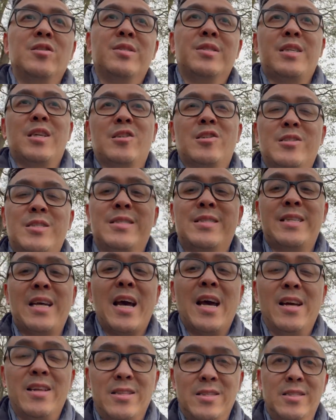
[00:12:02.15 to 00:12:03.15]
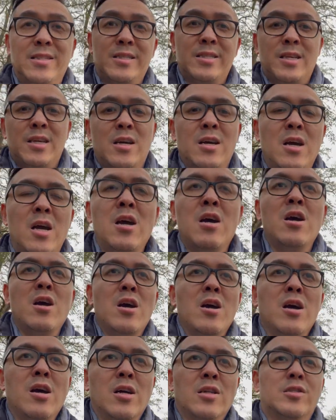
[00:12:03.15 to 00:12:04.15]
such as statins
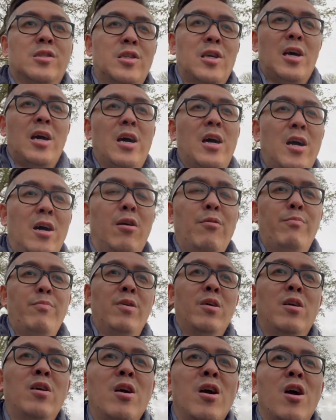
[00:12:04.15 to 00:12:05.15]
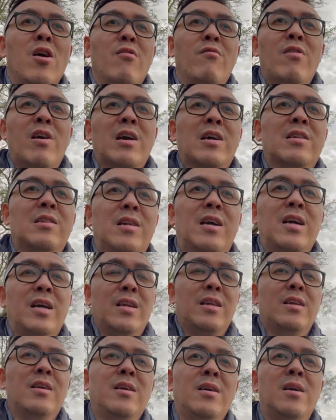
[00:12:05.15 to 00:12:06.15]
to help
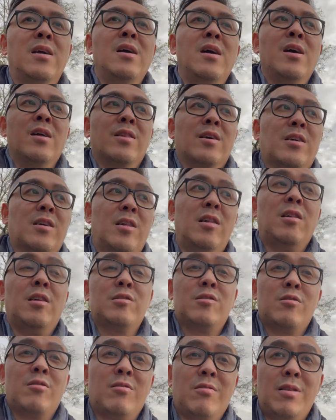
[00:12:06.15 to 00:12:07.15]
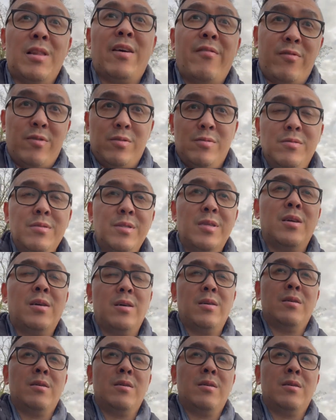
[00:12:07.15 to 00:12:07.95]
regulate the cholesterol levels.